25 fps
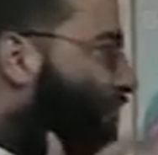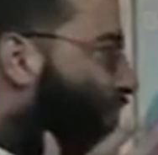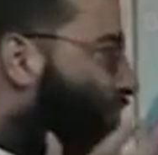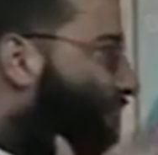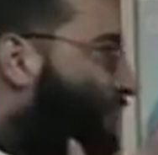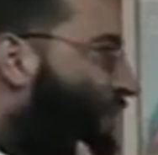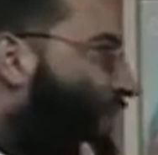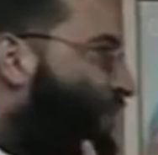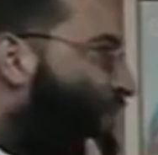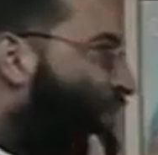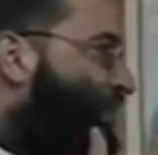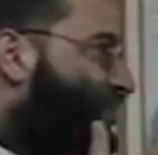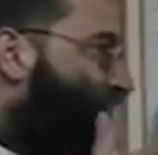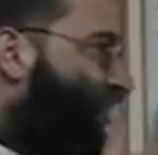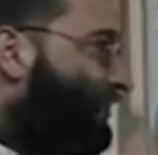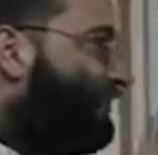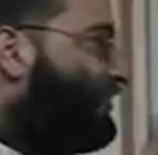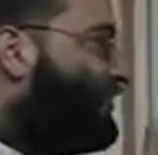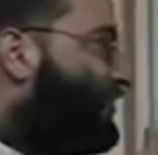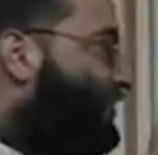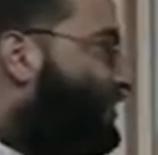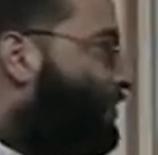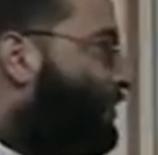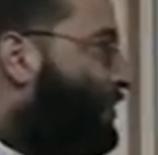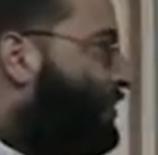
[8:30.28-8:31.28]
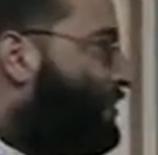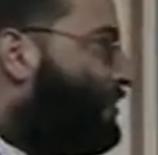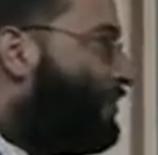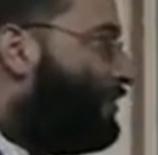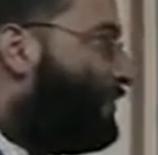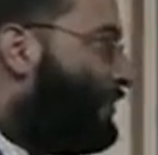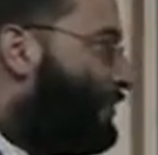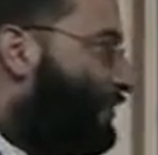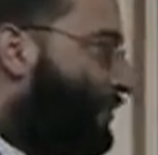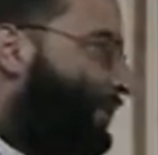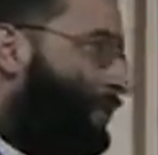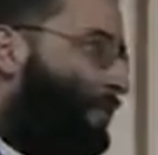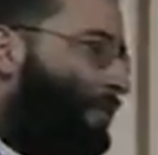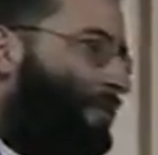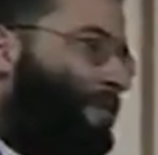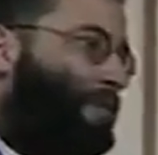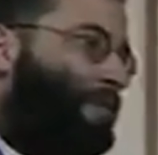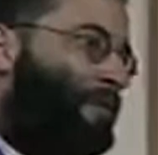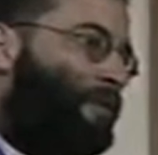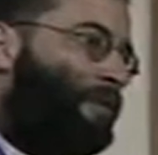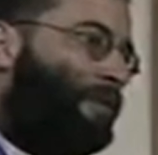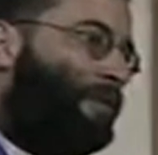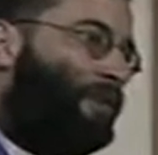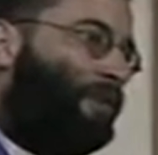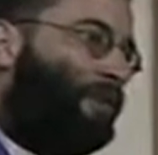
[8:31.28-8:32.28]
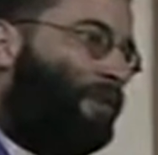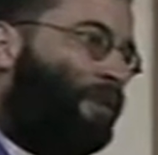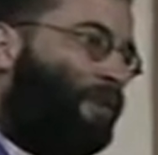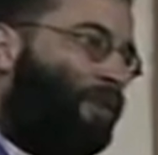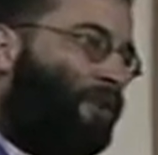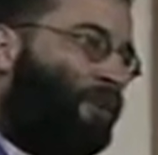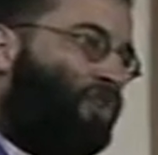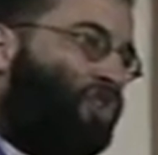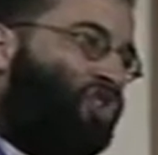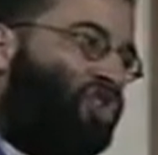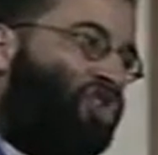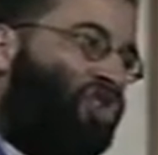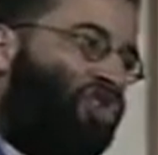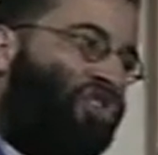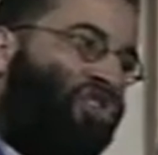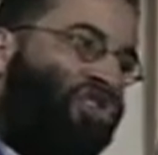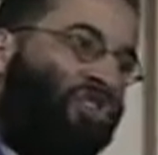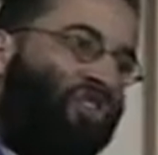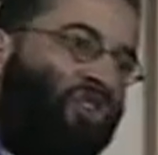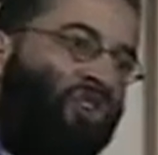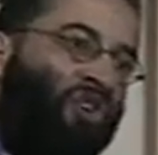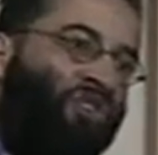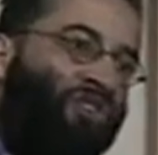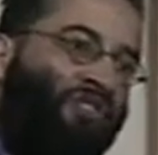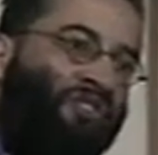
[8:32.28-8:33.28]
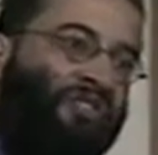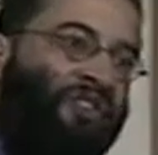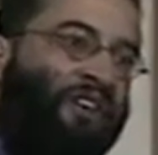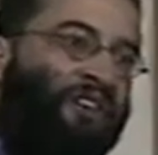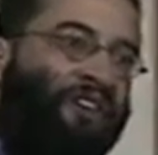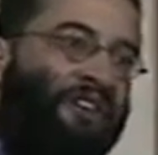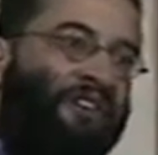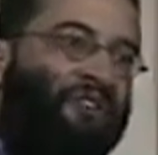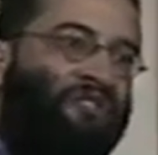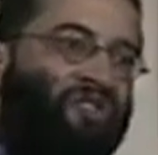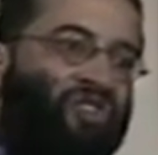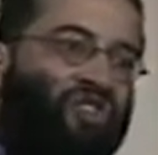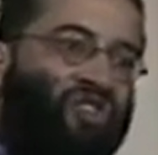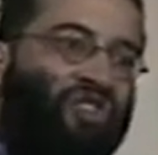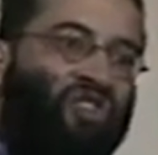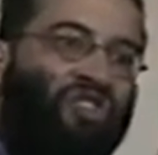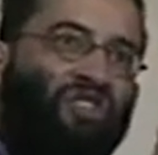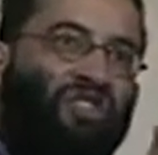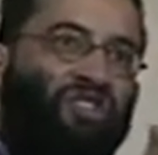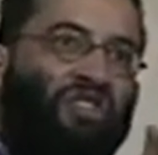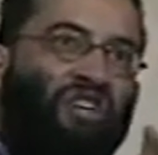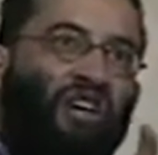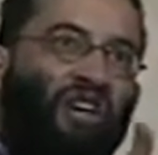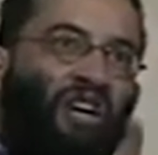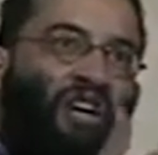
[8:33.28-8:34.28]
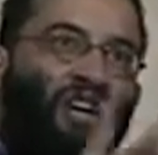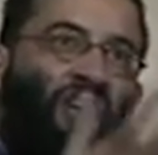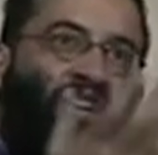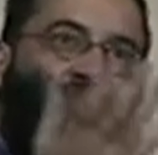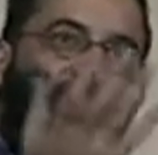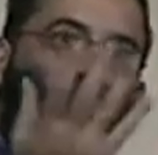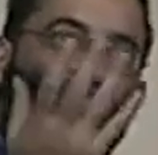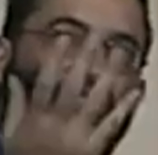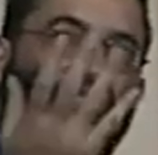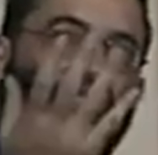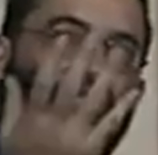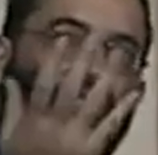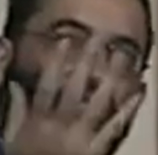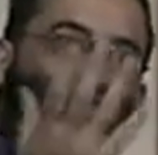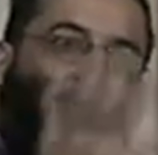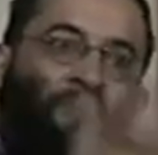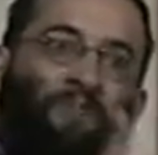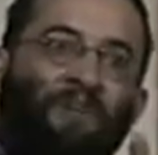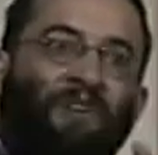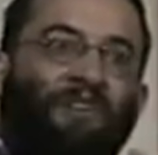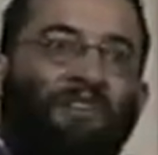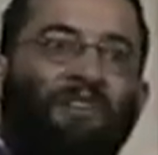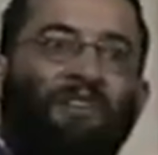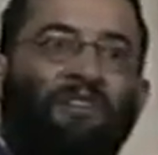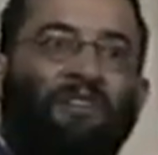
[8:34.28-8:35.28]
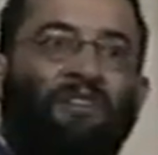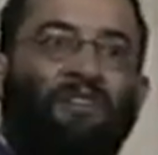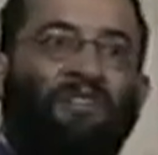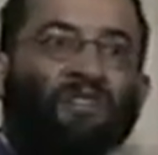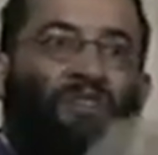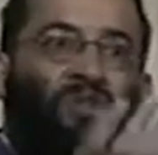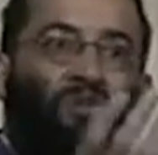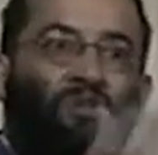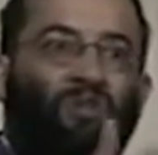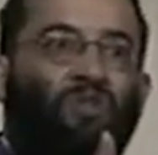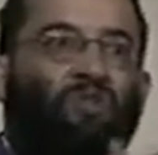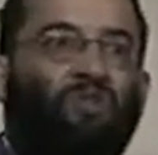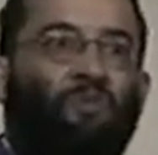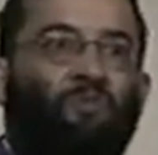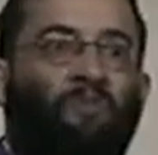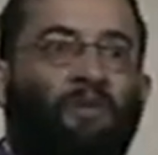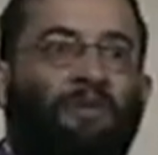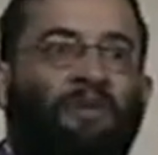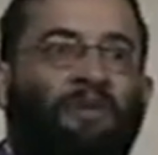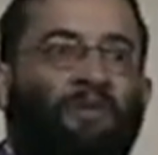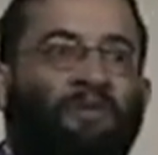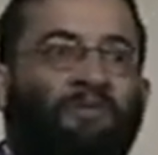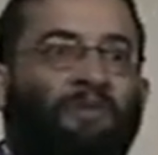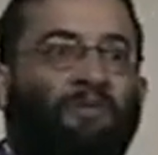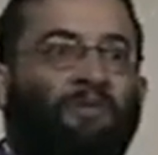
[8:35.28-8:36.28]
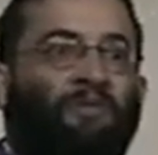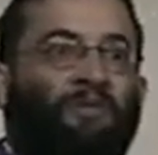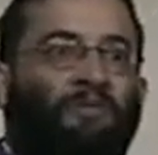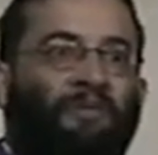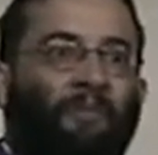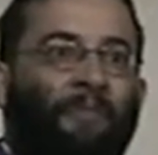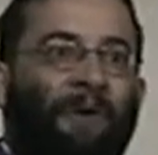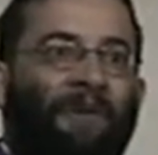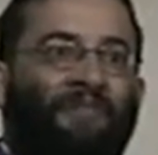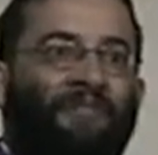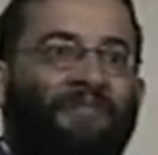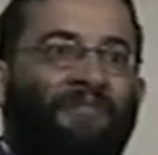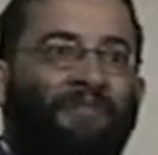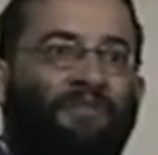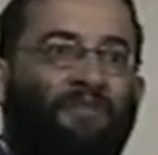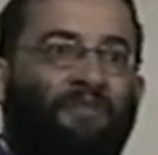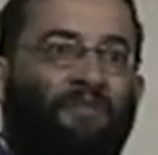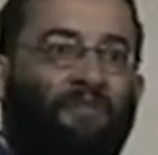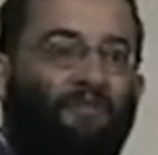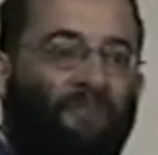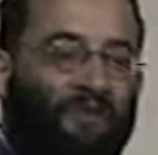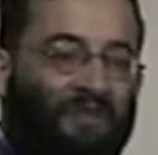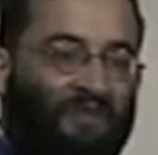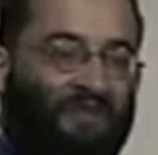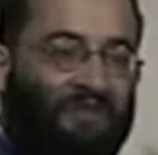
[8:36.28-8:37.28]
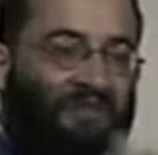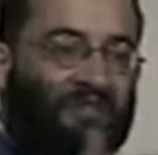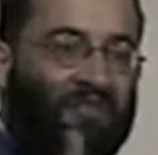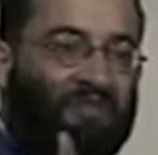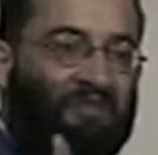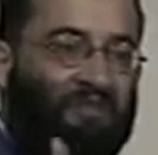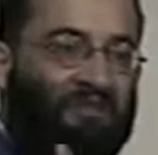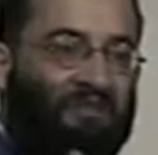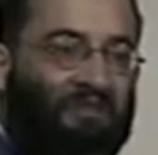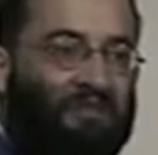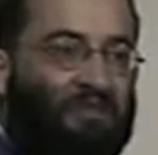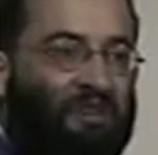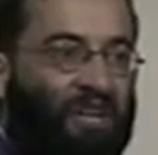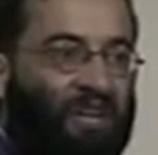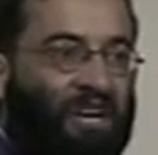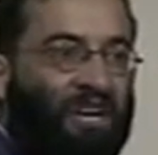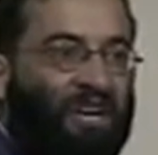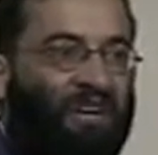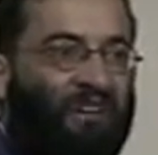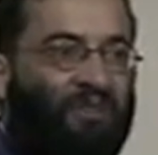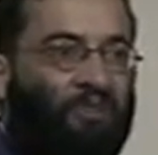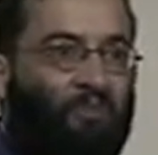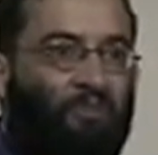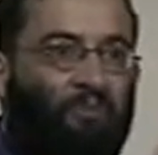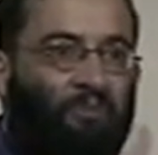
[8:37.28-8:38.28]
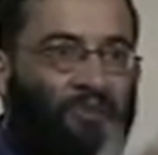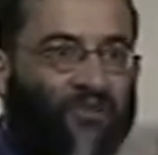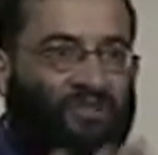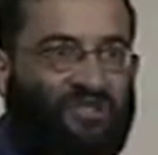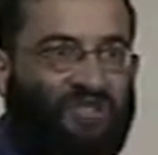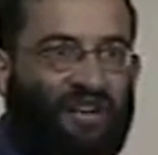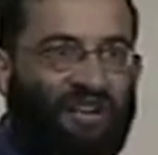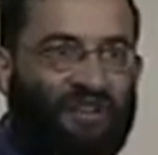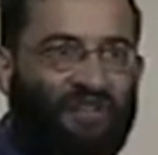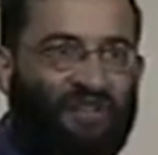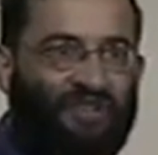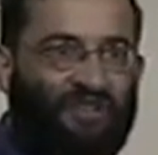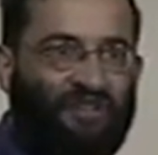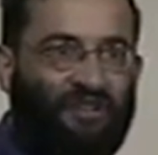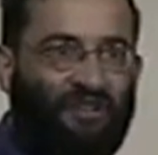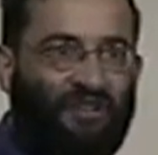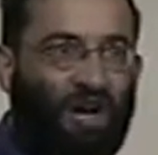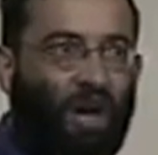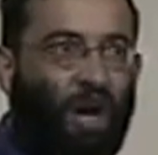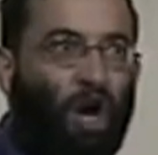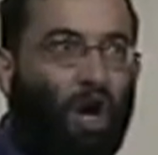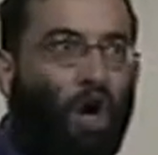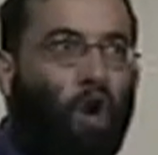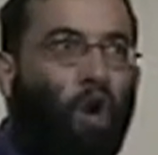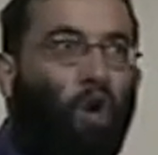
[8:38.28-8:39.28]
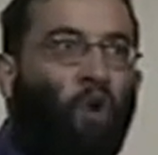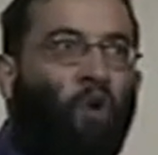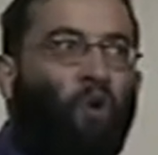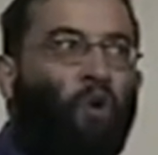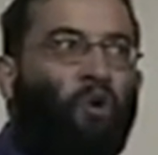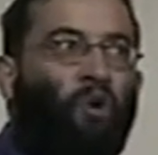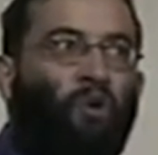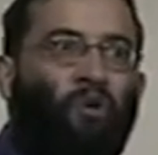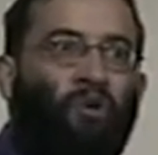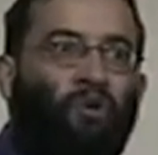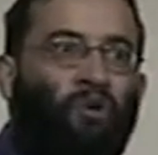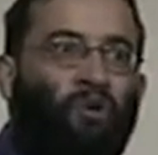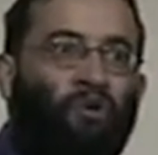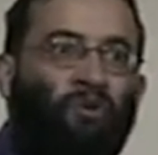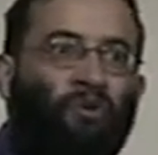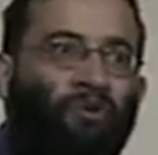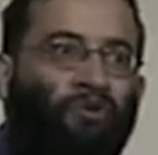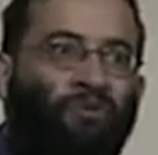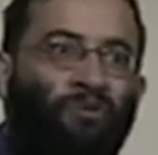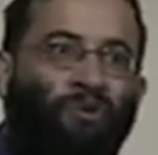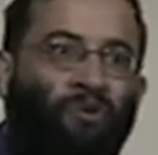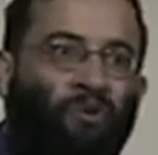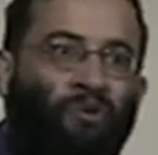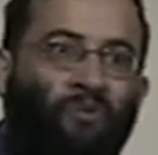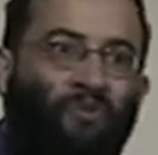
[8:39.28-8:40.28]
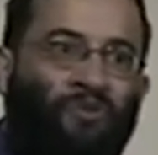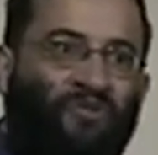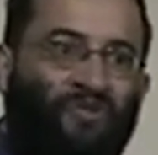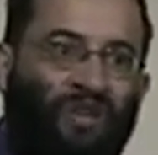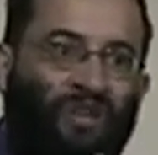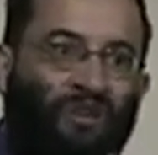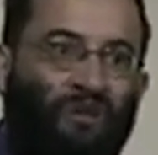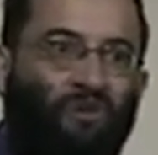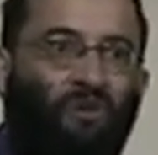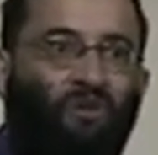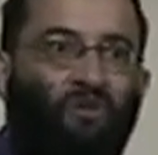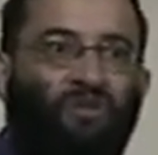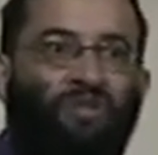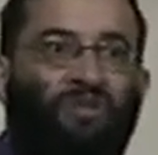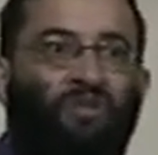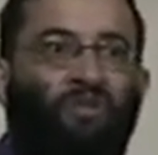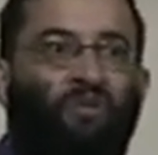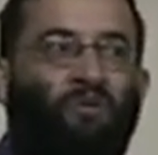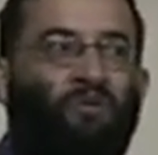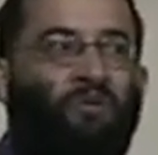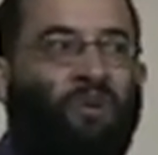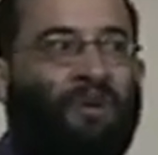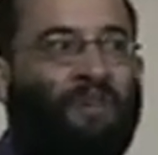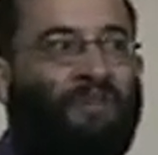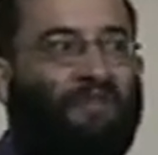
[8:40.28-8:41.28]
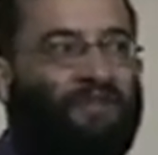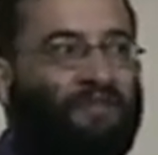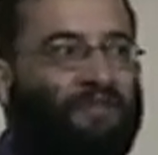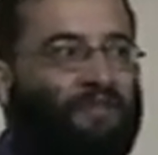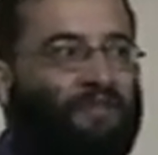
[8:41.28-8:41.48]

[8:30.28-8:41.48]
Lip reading: there is something going on in her. She's not there. She looks completely demented, completely either possessed or a psychological wreck.